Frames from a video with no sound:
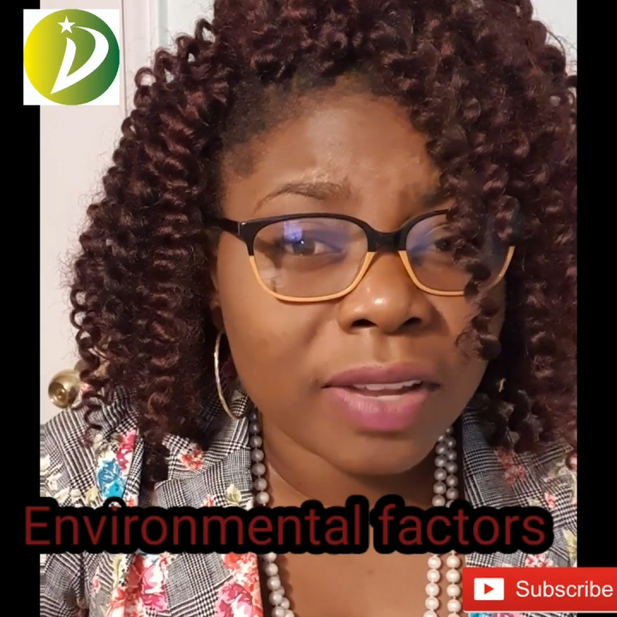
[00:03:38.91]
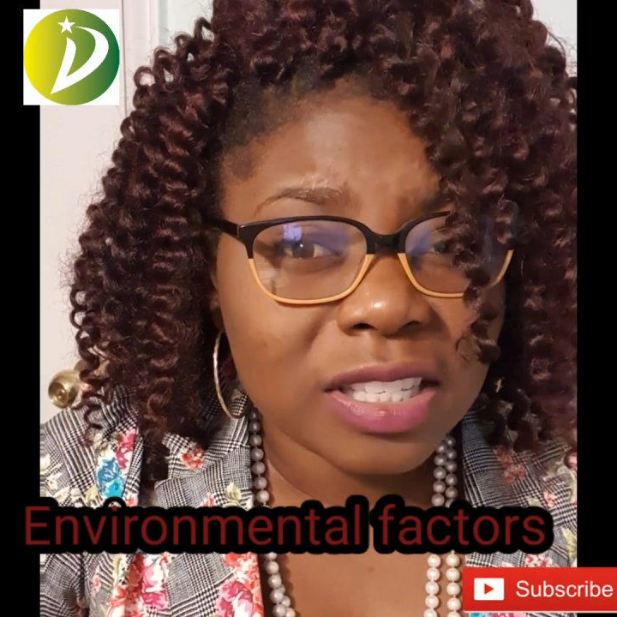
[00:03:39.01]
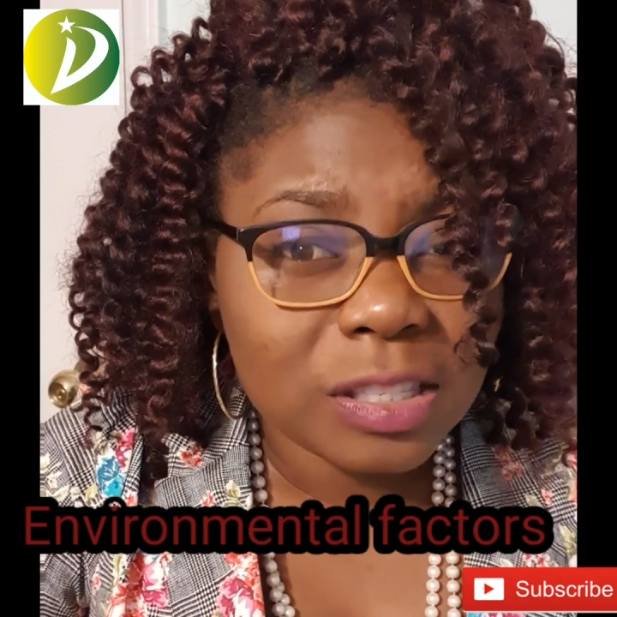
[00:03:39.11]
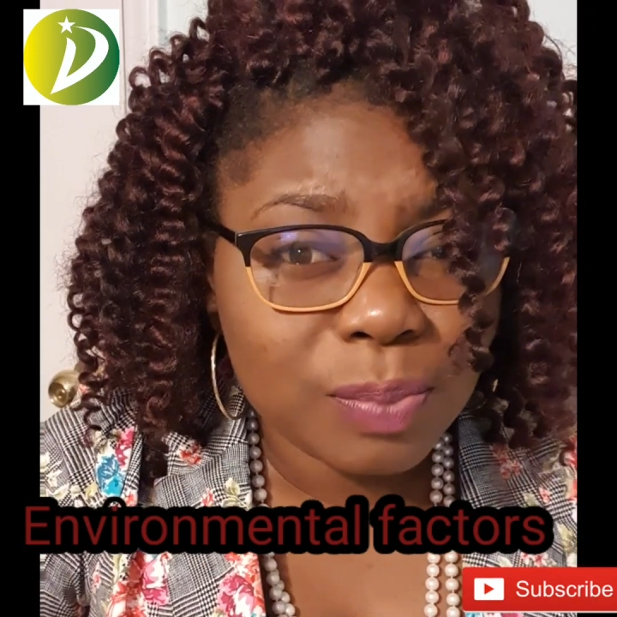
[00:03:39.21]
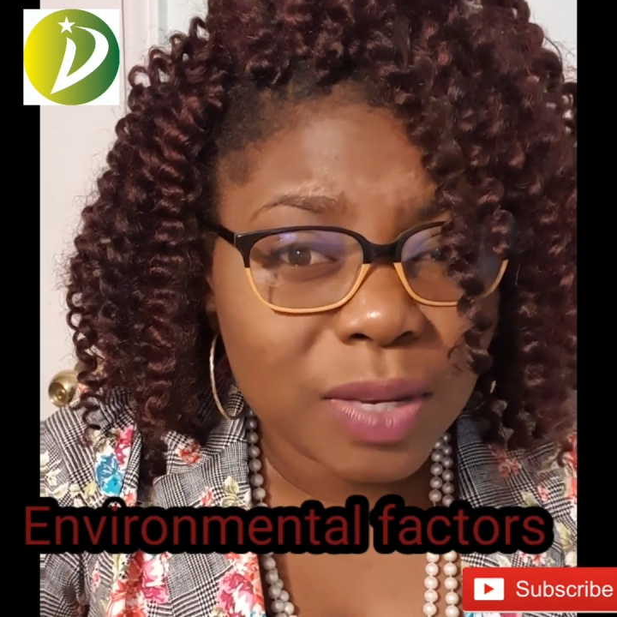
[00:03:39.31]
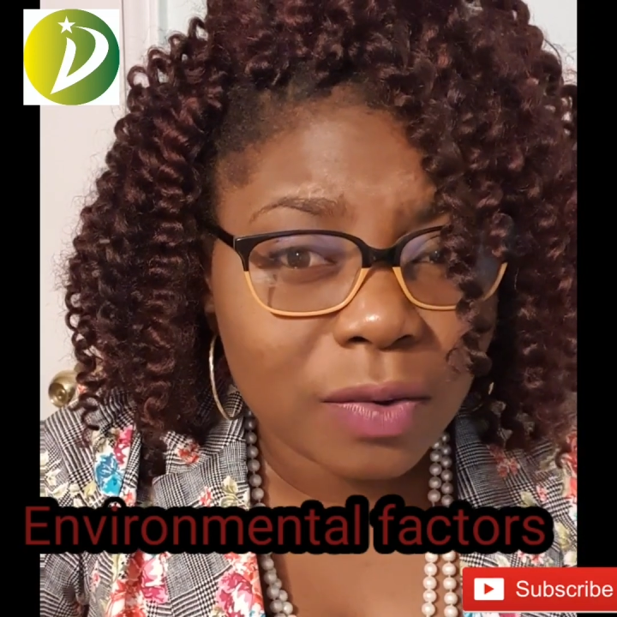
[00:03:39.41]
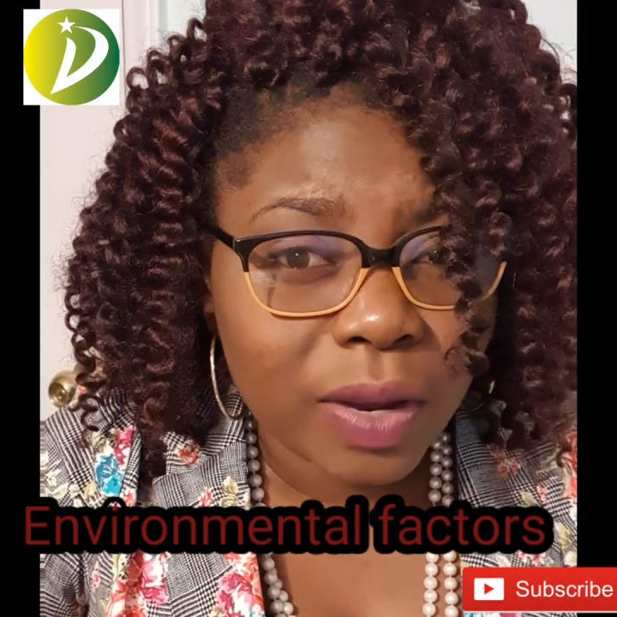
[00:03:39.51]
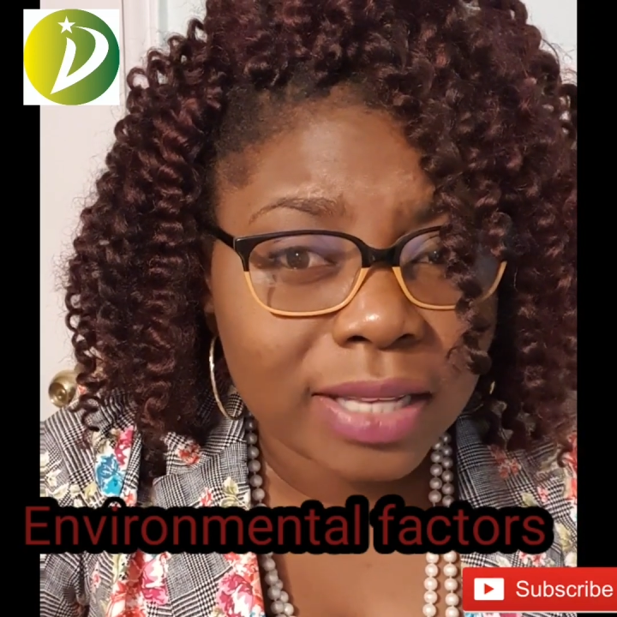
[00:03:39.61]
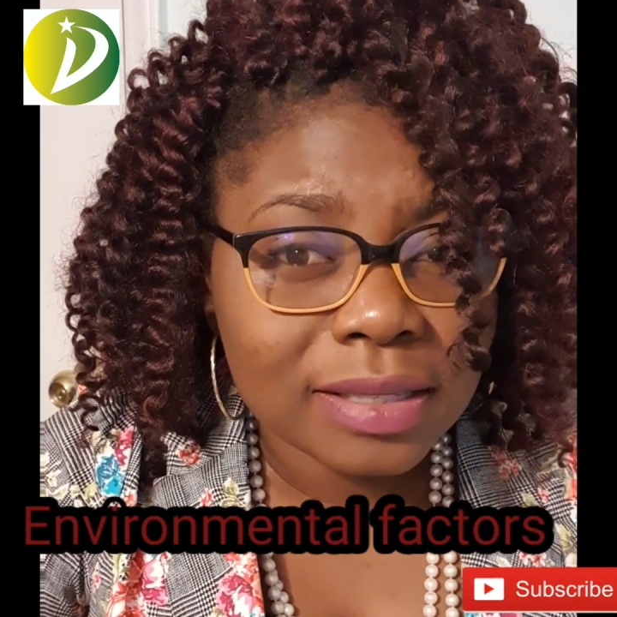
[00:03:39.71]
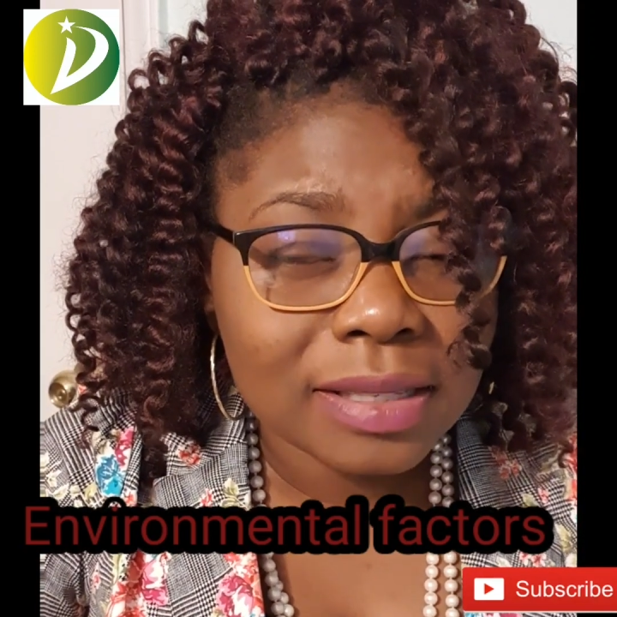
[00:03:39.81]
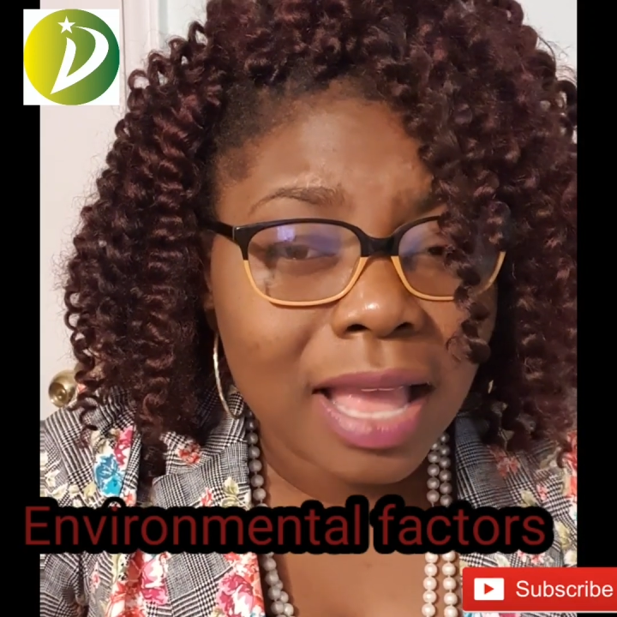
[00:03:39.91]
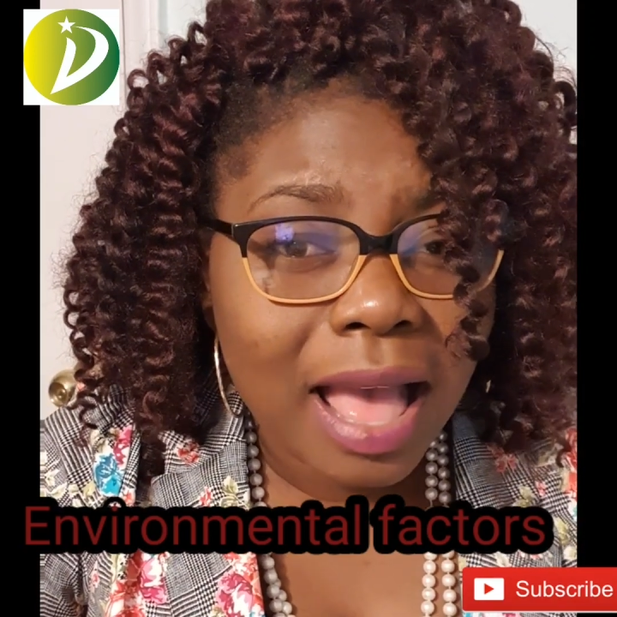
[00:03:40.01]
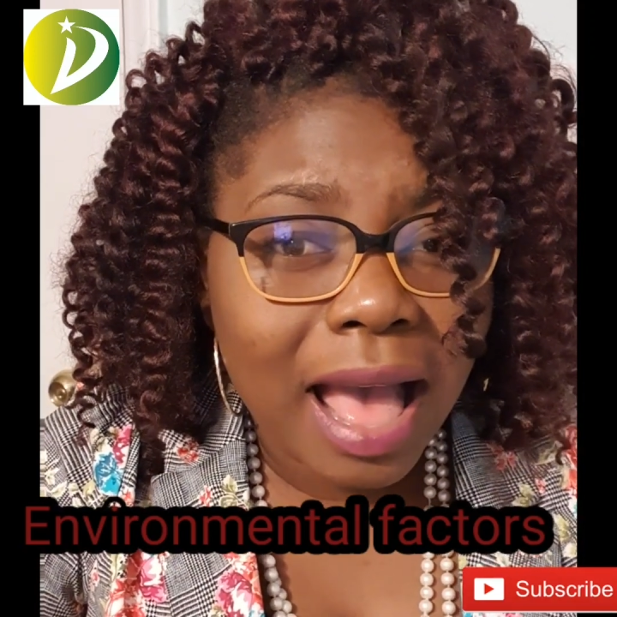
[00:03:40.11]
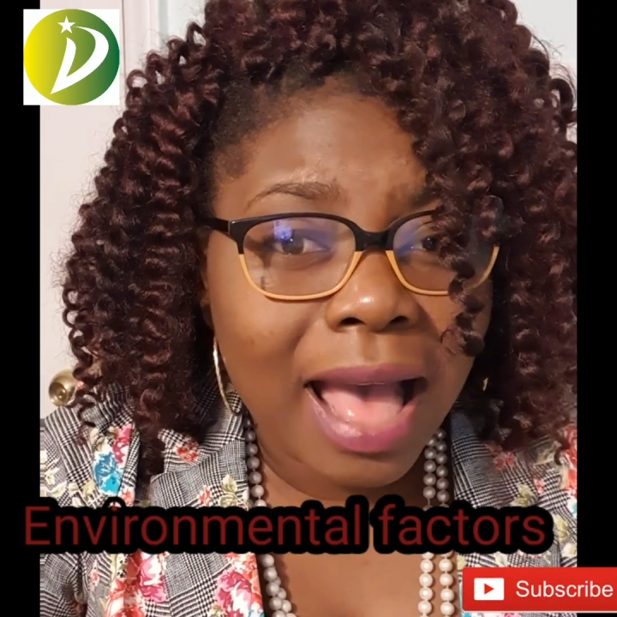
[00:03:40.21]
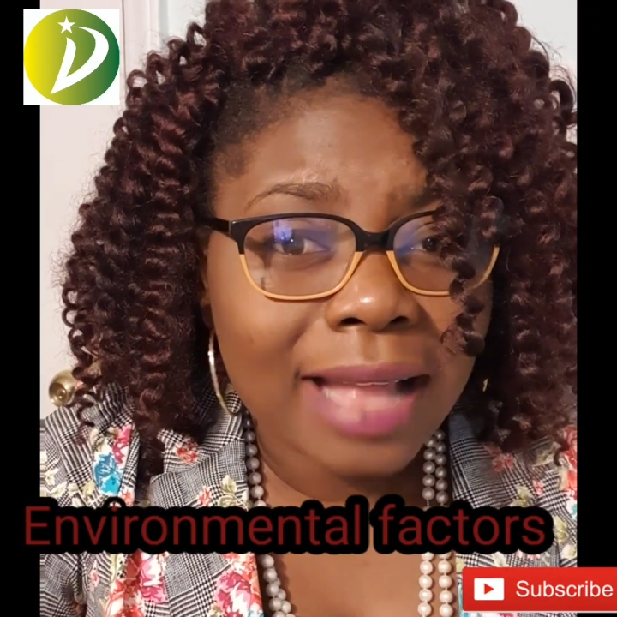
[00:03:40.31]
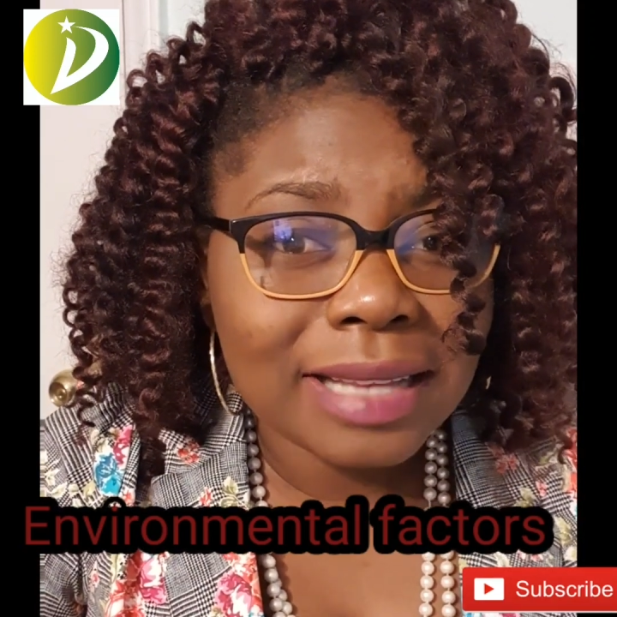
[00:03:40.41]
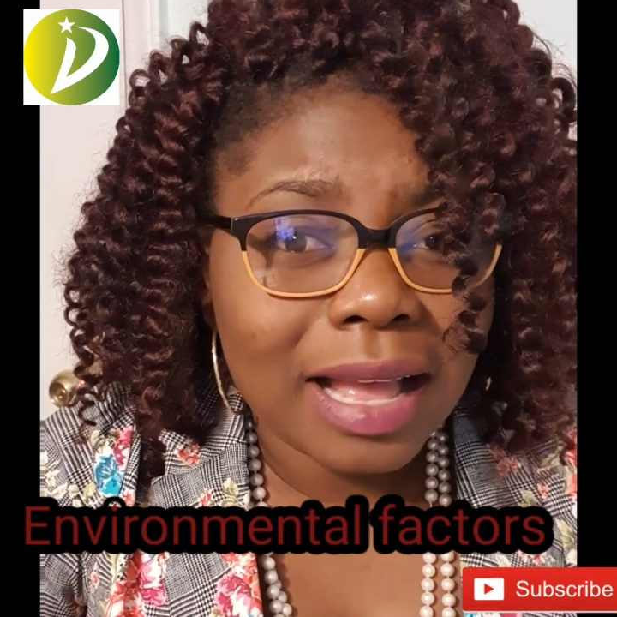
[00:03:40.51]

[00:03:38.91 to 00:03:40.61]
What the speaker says: experienced and